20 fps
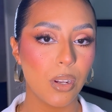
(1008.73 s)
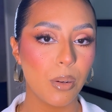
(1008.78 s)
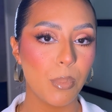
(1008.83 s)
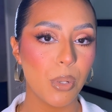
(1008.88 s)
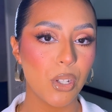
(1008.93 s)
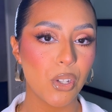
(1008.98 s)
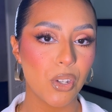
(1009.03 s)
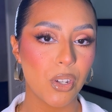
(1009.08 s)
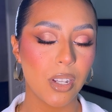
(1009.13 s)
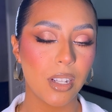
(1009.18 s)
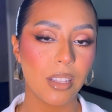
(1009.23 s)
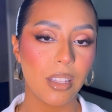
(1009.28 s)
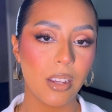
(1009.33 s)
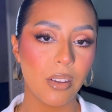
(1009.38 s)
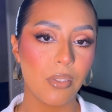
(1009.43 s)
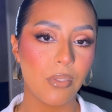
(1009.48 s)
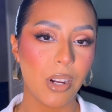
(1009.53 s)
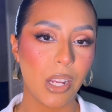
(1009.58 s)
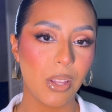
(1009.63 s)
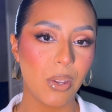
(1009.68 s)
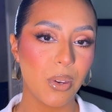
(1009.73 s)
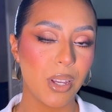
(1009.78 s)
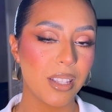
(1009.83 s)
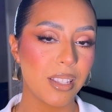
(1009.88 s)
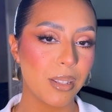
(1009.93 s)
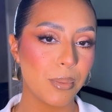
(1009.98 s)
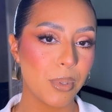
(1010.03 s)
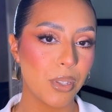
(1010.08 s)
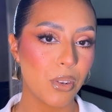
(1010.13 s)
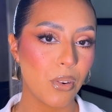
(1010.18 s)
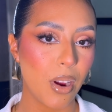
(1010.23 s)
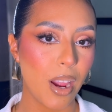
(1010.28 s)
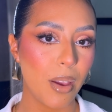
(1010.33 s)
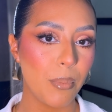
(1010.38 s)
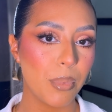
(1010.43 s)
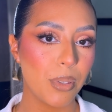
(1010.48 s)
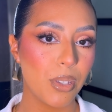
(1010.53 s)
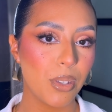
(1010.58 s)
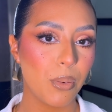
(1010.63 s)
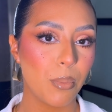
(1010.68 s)
be sure to click follow and
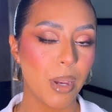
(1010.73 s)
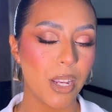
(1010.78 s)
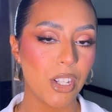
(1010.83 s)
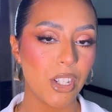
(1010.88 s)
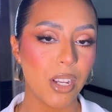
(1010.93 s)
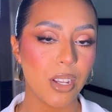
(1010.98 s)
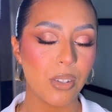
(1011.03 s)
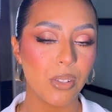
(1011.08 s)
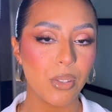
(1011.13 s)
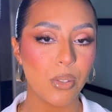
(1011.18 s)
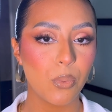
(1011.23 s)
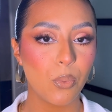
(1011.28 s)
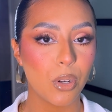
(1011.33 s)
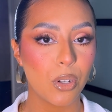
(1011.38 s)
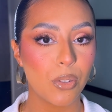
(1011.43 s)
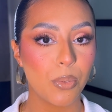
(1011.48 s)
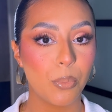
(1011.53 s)
subscribe to my channel to watch